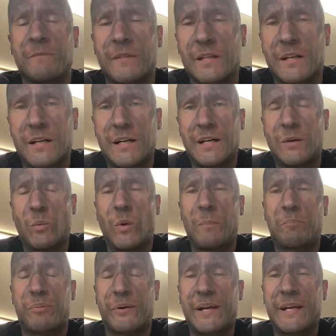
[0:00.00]
What
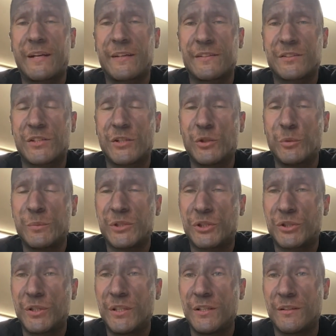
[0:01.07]
brand is the new
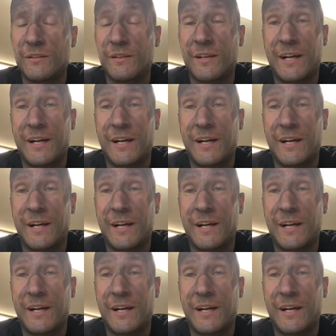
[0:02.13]
machine?